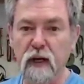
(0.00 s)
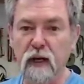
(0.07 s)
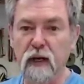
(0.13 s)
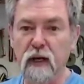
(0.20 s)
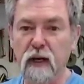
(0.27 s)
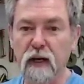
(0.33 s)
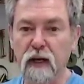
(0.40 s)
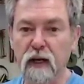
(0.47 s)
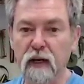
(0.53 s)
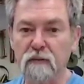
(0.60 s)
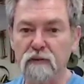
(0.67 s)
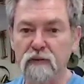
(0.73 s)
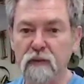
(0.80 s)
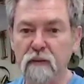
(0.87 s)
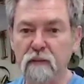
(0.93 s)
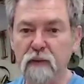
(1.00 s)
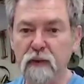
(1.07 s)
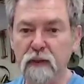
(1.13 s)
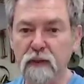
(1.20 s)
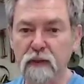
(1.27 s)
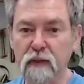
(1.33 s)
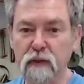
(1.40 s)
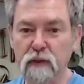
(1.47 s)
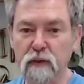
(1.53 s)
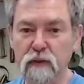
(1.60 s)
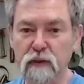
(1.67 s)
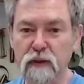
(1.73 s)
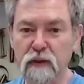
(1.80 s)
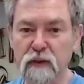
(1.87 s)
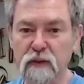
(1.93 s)
have somebody
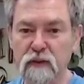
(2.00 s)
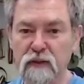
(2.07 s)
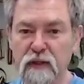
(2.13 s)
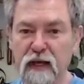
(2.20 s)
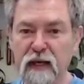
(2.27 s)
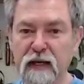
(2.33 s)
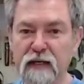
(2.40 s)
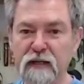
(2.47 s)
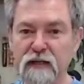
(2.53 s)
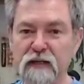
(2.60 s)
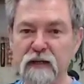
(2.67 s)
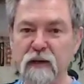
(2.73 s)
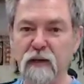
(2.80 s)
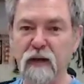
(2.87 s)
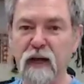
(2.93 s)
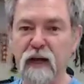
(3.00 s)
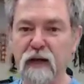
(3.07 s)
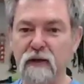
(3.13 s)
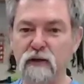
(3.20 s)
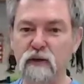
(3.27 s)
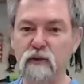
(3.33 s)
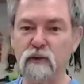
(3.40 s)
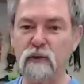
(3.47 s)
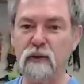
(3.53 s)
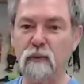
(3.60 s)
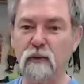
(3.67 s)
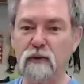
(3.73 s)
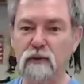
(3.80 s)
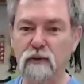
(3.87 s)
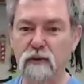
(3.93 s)
using this alias, so I had a
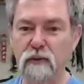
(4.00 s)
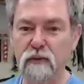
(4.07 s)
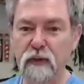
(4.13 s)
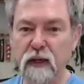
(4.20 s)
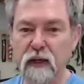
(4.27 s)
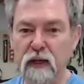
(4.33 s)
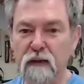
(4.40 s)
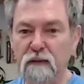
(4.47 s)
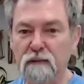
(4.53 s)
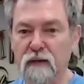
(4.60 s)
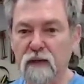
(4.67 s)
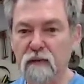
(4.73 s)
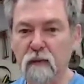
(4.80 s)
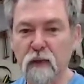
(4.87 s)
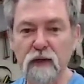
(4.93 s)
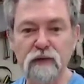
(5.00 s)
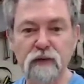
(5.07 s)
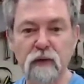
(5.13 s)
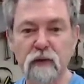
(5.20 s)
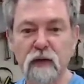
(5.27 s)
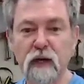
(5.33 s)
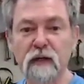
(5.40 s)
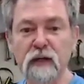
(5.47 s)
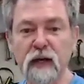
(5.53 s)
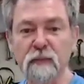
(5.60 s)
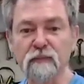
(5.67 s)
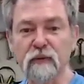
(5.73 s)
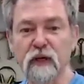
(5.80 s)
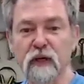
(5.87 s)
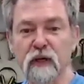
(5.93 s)
2112 favorite Rush song.
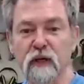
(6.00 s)
Okay,